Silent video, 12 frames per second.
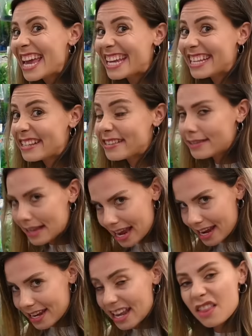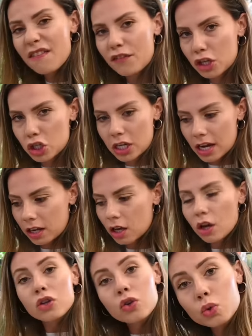insane in the fish tank.
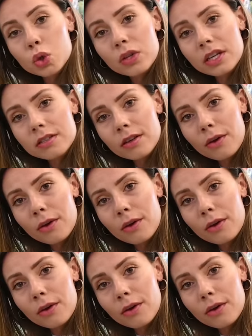Don't you think so?